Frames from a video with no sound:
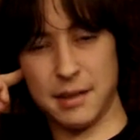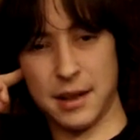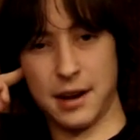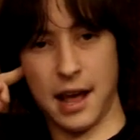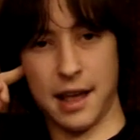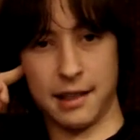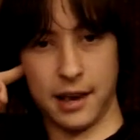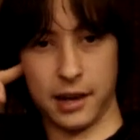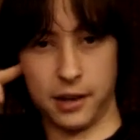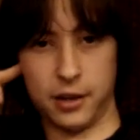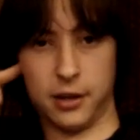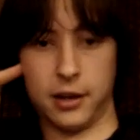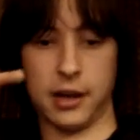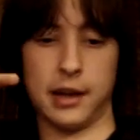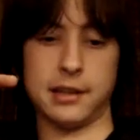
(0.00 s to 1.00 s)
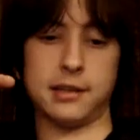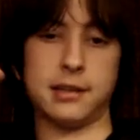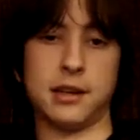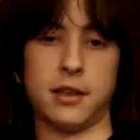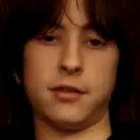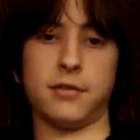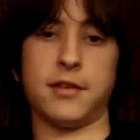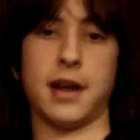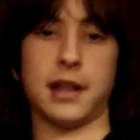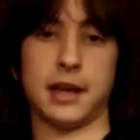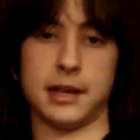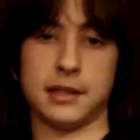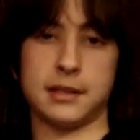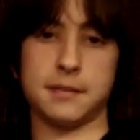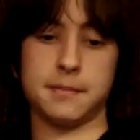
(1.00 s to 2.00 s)
not that good against another
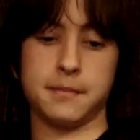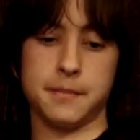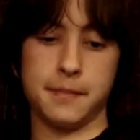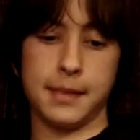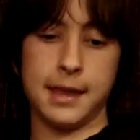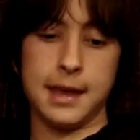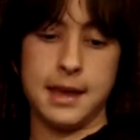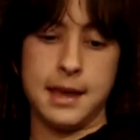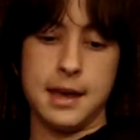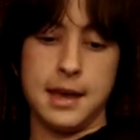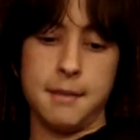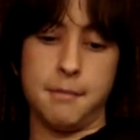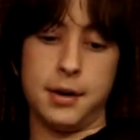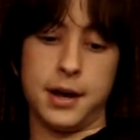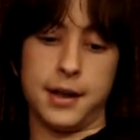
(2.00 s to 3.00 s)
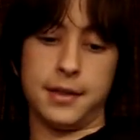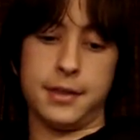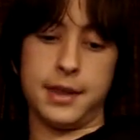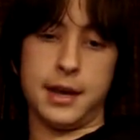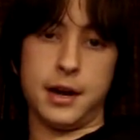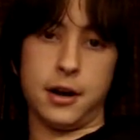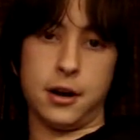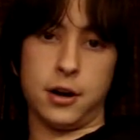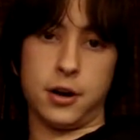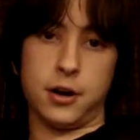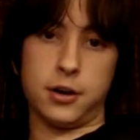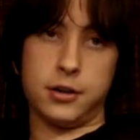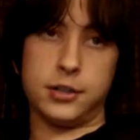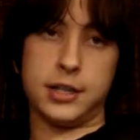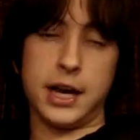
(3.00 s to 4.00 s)
phalanx. But
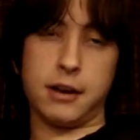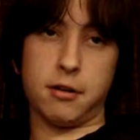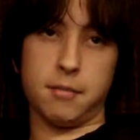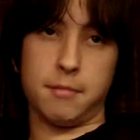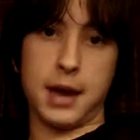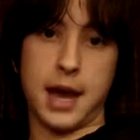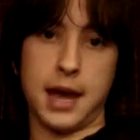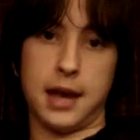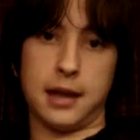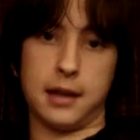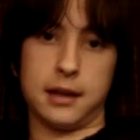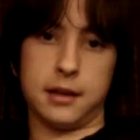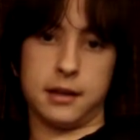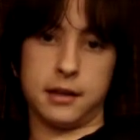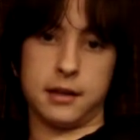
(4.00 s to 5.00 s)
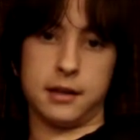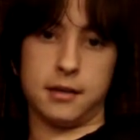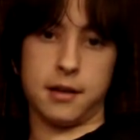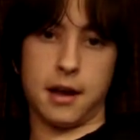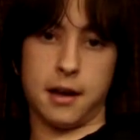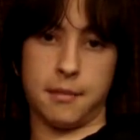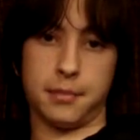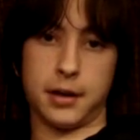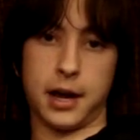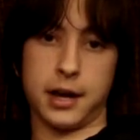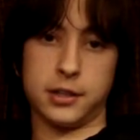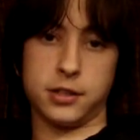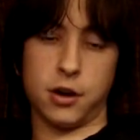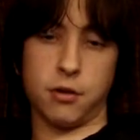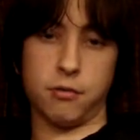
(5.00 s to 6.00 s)
their Sacred Band
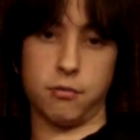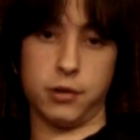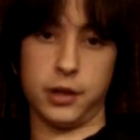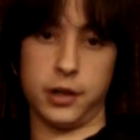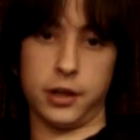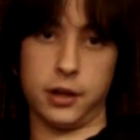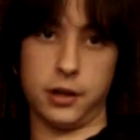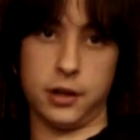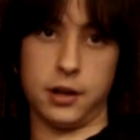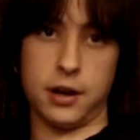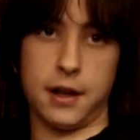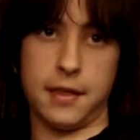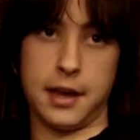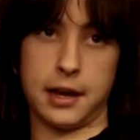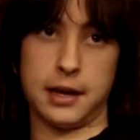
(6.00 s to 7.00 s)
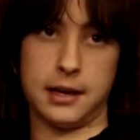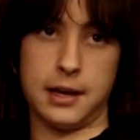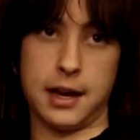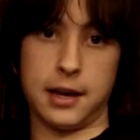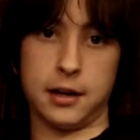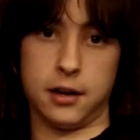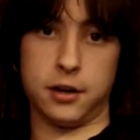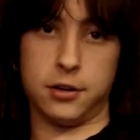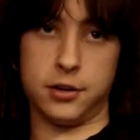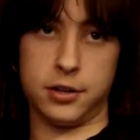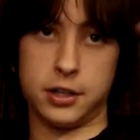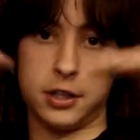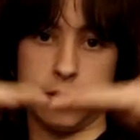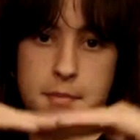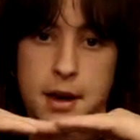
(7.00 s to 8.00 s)
hoplites are really good, and they can take on
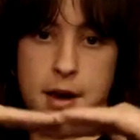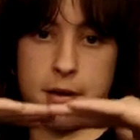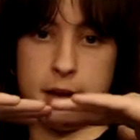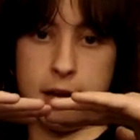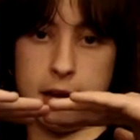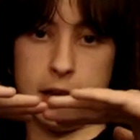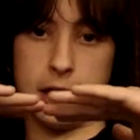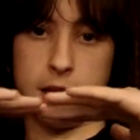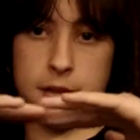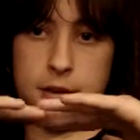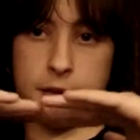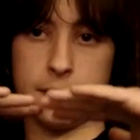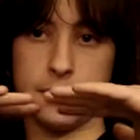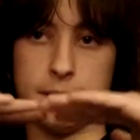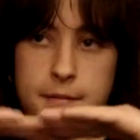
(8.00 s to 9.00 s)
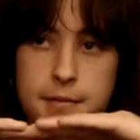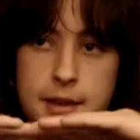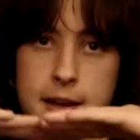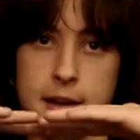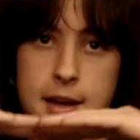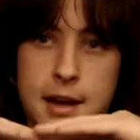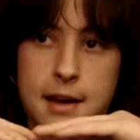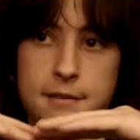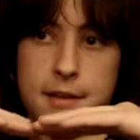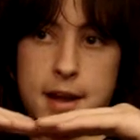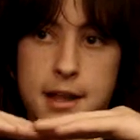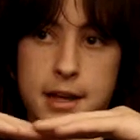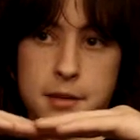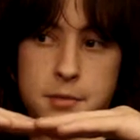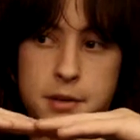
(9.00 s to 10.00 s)
just about any other
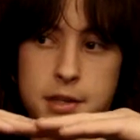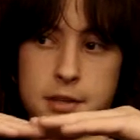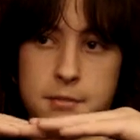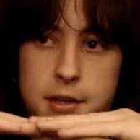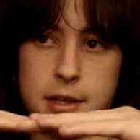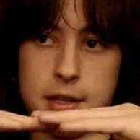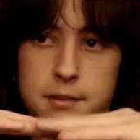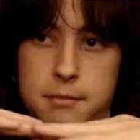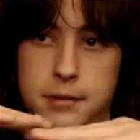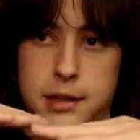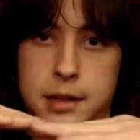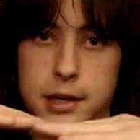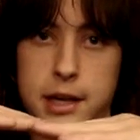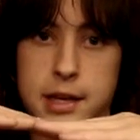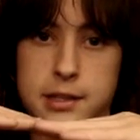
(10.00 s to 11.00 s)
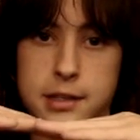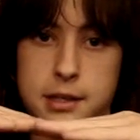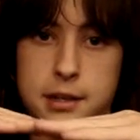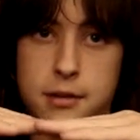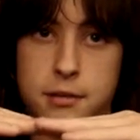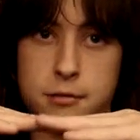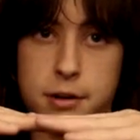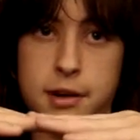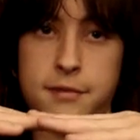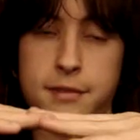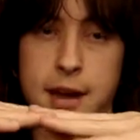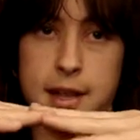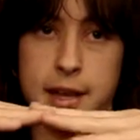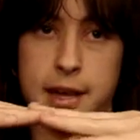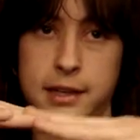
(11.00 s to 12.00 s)
phalanx. But against a Greek
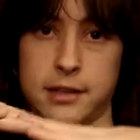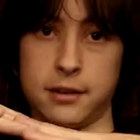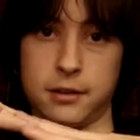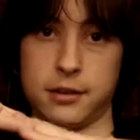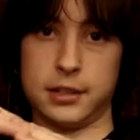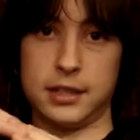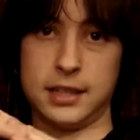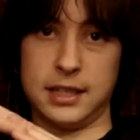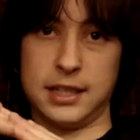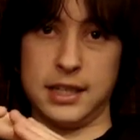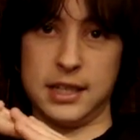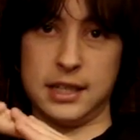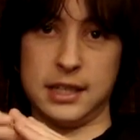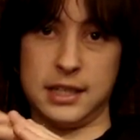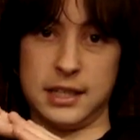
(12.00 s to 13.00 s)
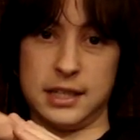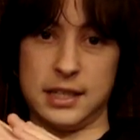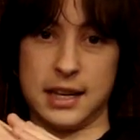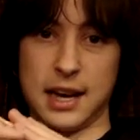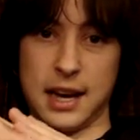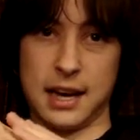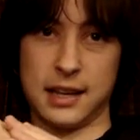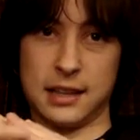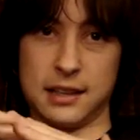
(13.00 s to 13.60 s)
phalanx, they're still not